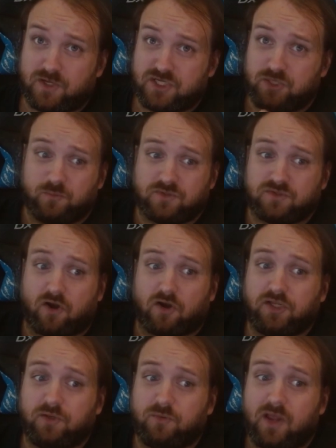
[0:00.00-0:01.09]
which it was
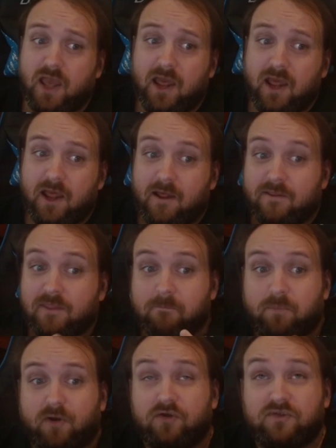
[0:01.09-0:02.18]
argued
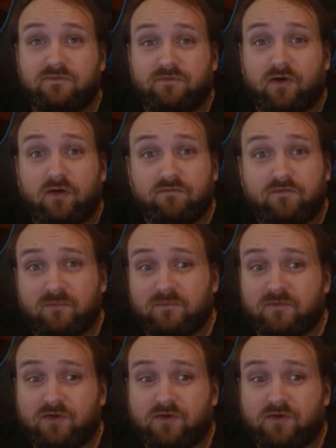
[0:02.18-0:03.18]
that birds evolved from